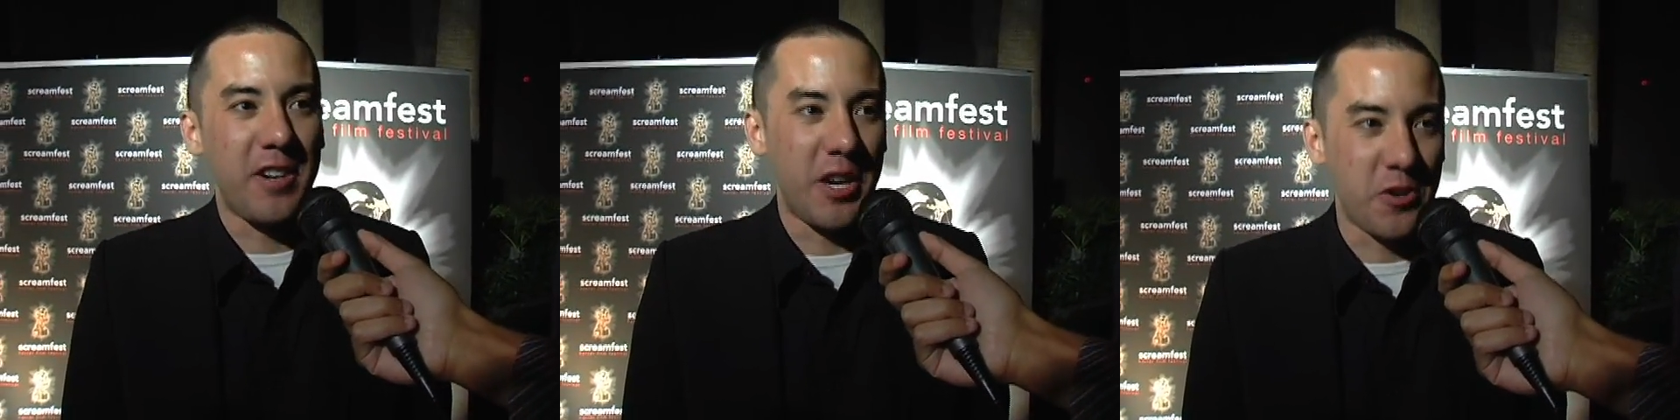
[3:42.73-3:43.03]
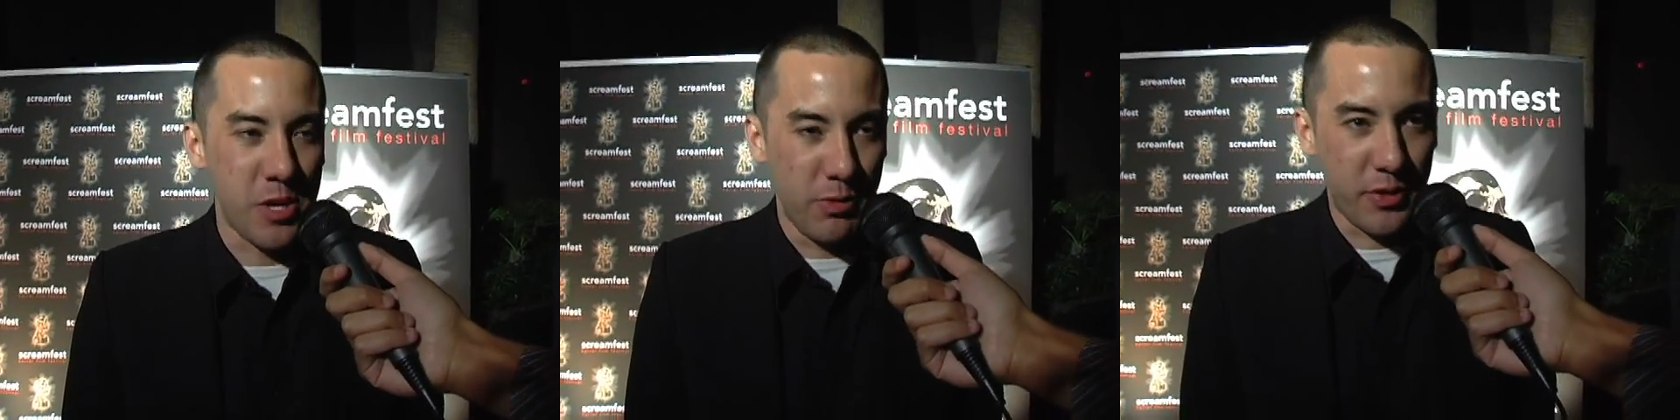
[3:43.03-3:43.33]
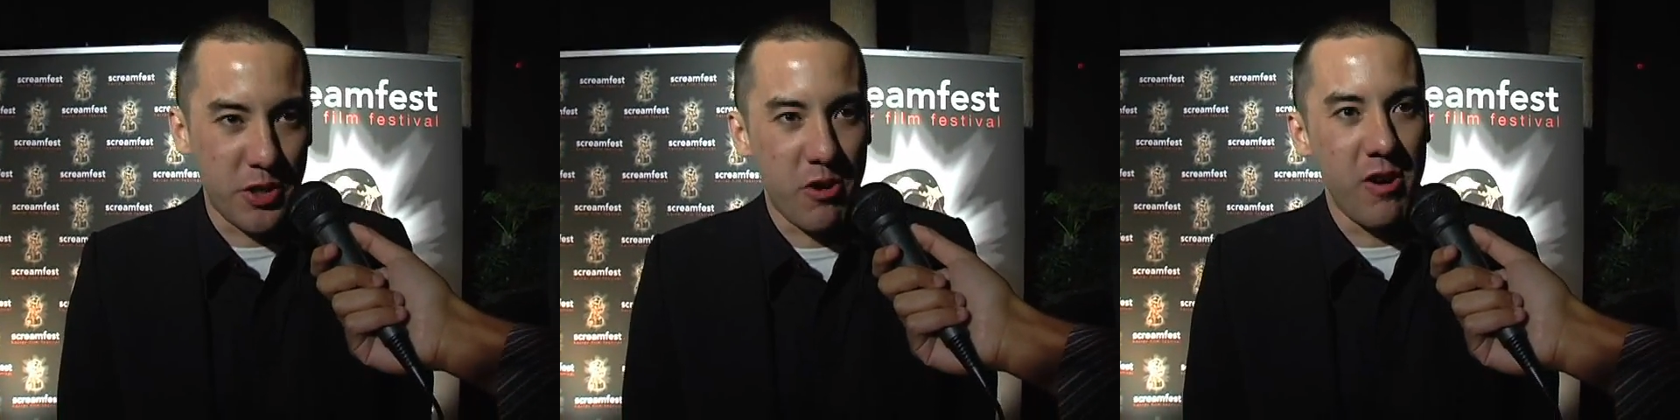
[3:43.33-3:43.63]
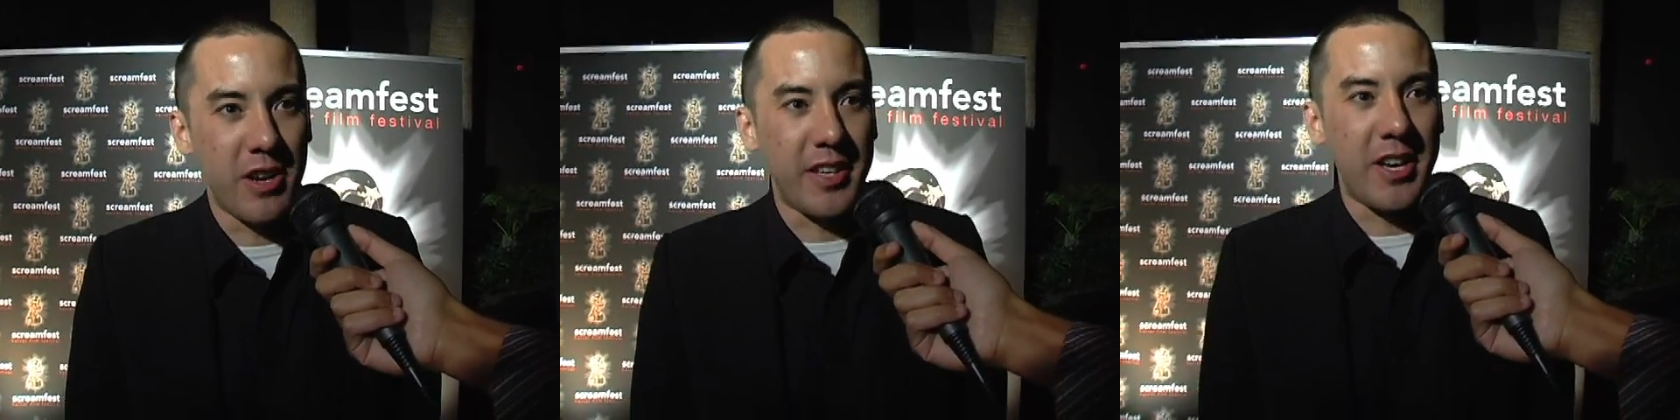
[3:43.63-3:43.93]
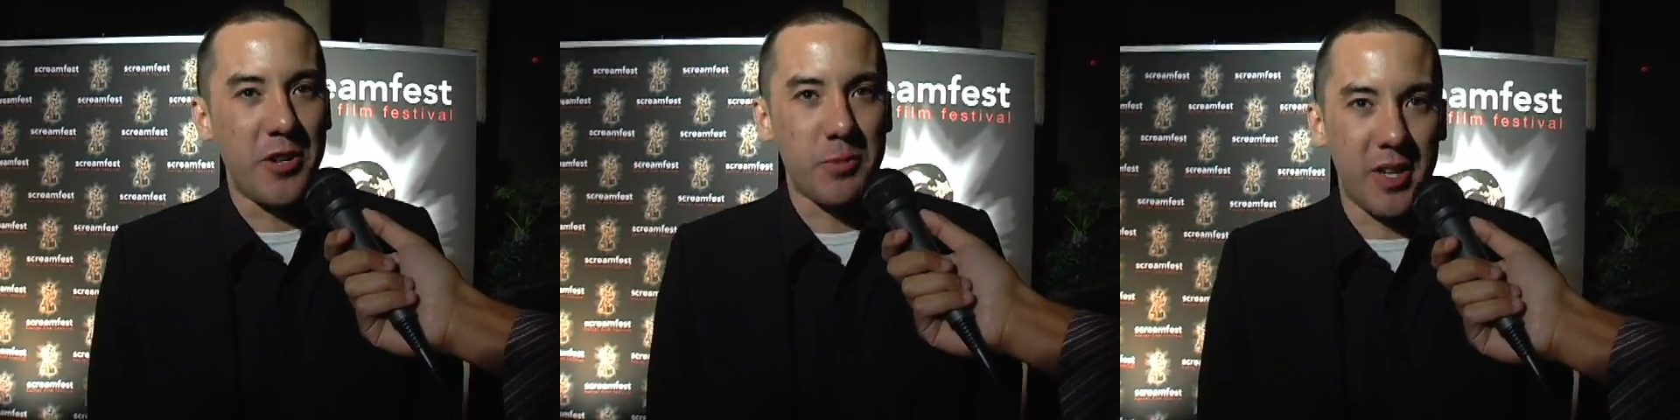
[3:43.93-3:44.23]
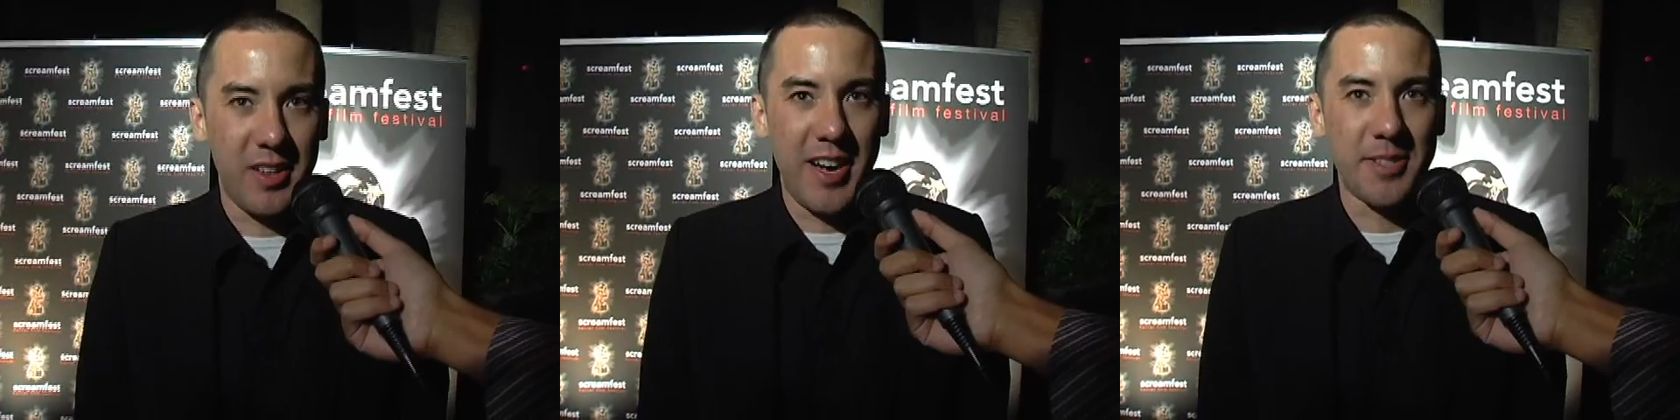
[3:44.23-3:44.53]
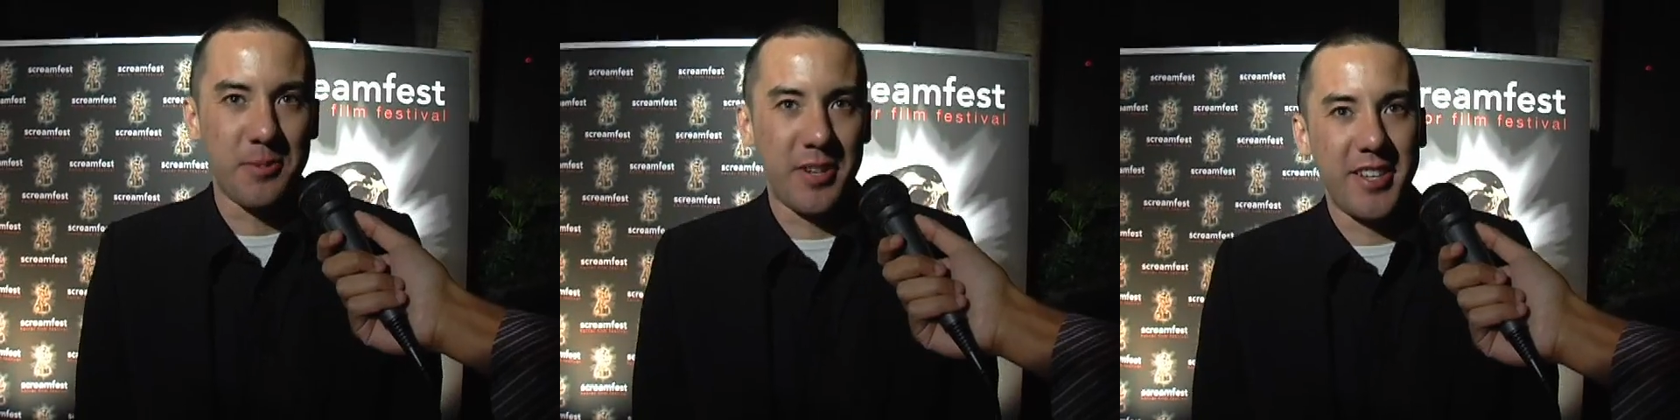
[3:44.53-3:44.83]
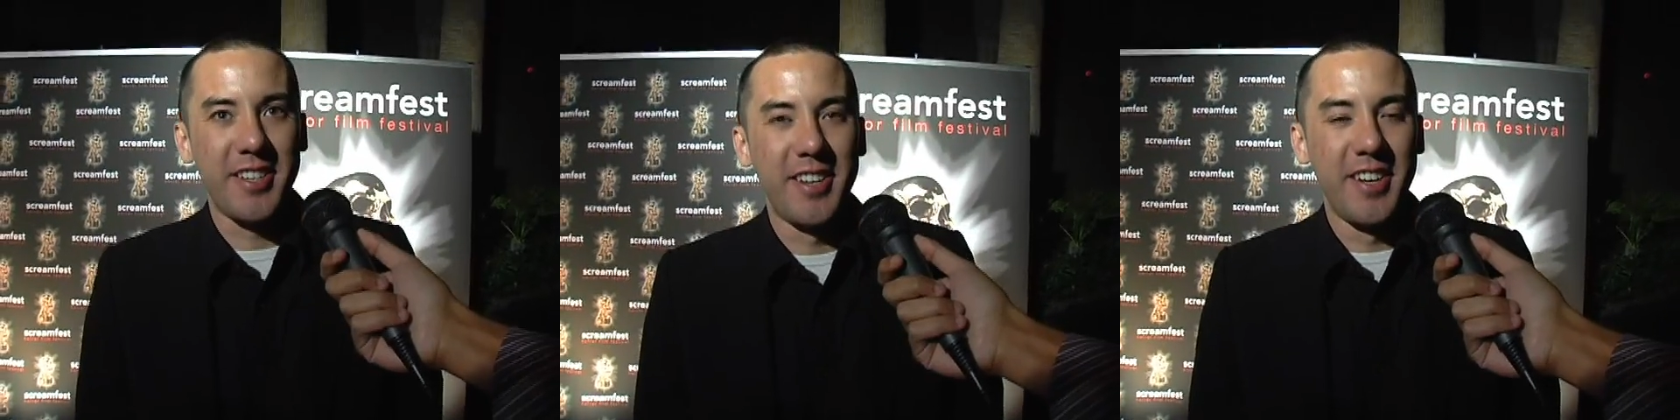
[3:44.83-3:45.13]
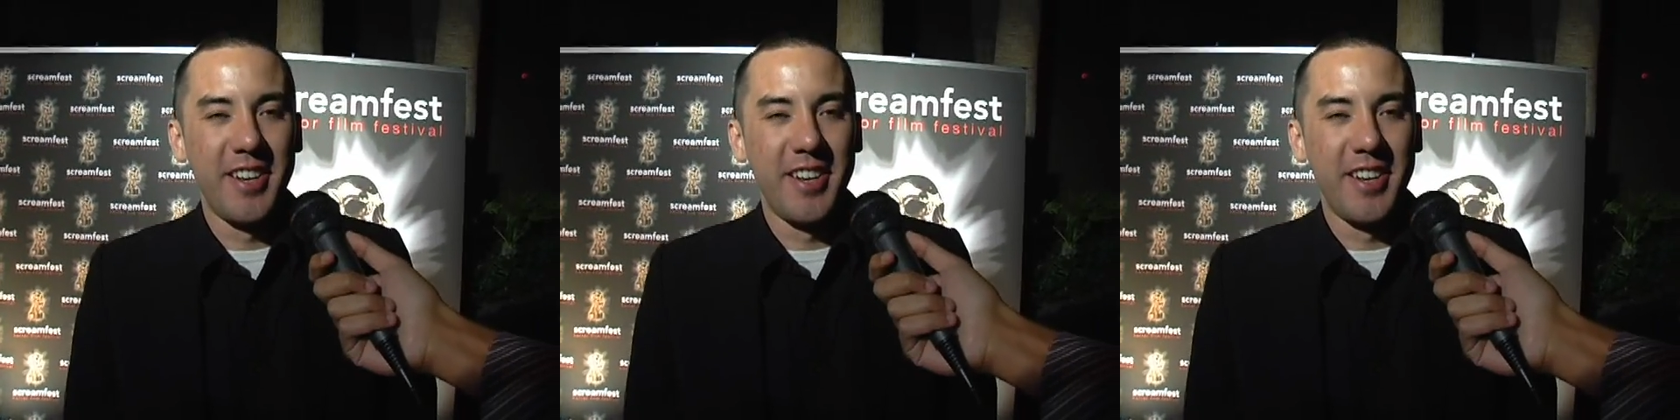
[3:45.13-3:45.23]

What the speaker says: got in trouble for drawing in algebra class when I